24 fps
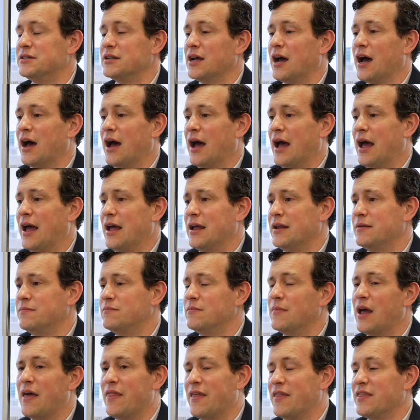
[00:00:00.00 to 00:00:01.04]

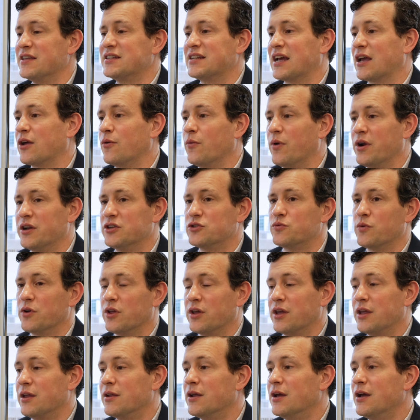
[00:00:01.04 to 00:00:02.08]
then the second one is
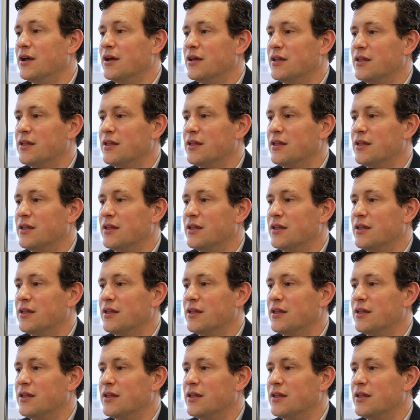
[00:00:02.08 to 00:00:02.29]
really